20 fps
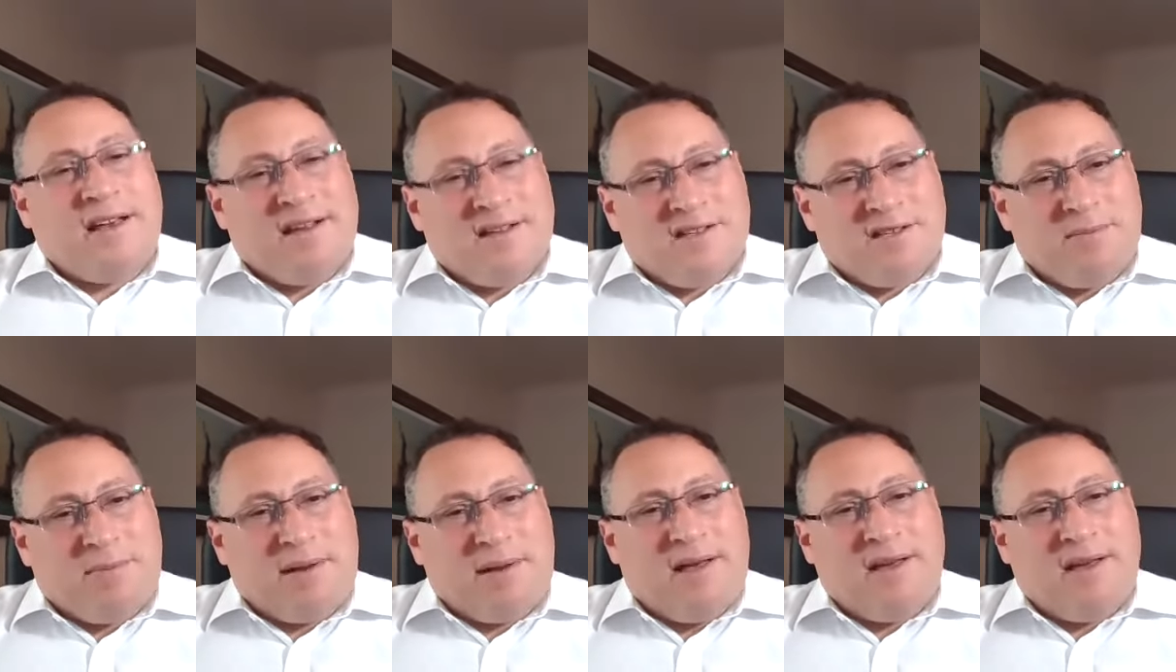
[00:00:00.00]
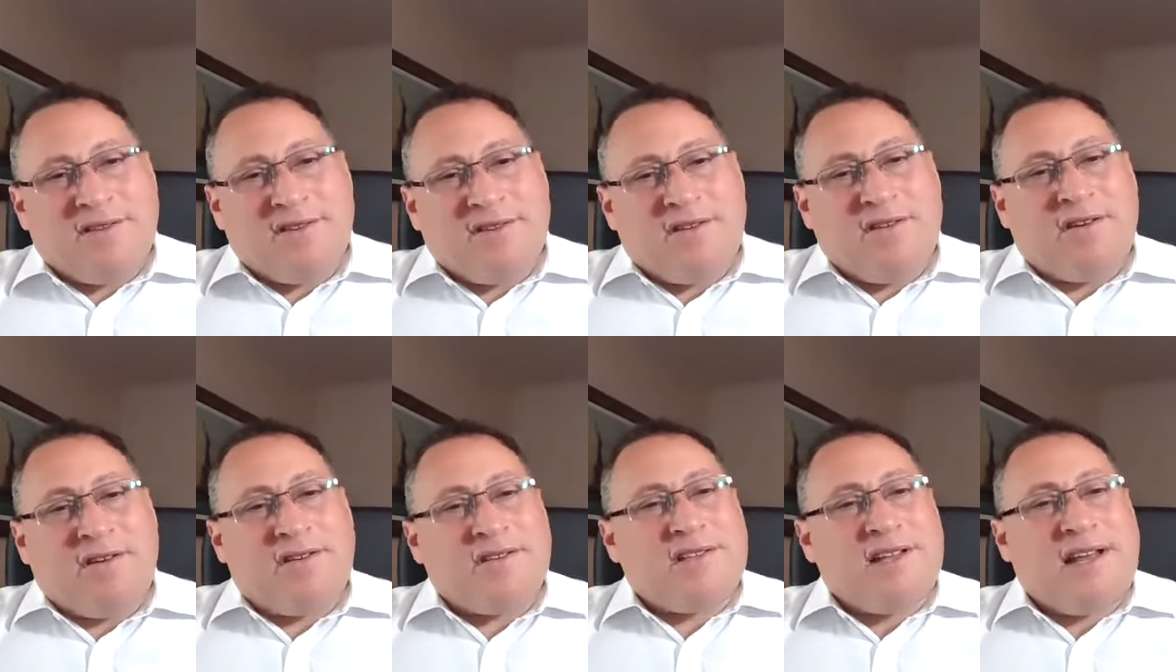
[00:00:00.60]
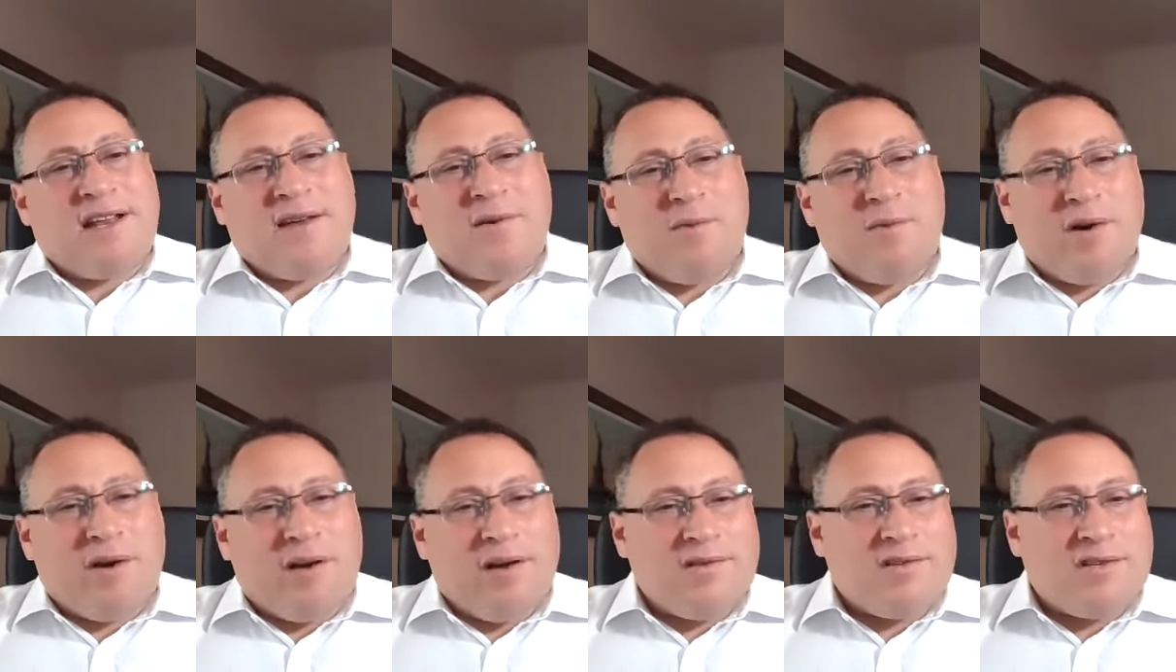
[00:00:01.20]
our suppliers and not understanding
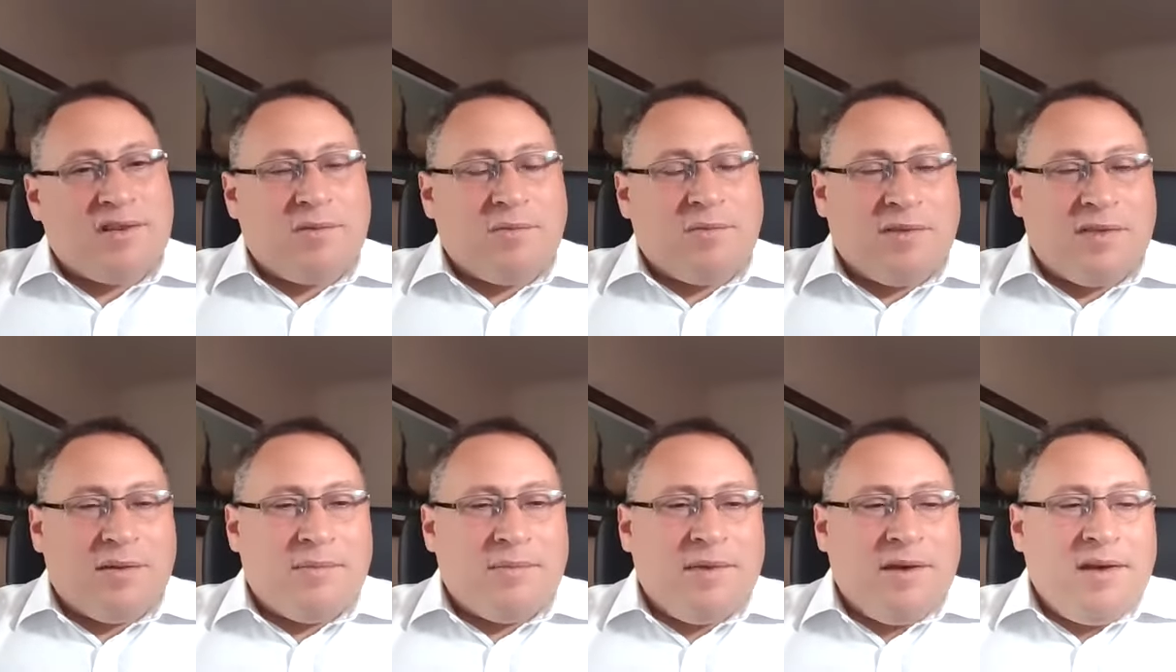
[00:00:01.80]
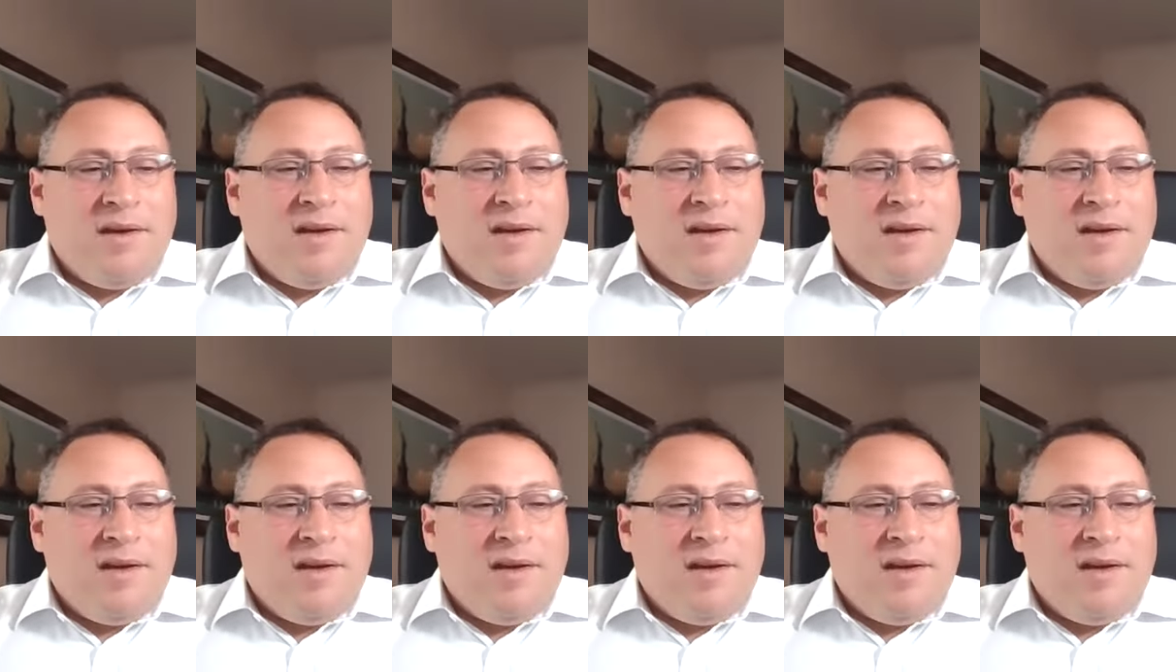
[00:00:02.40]
what goes on with them.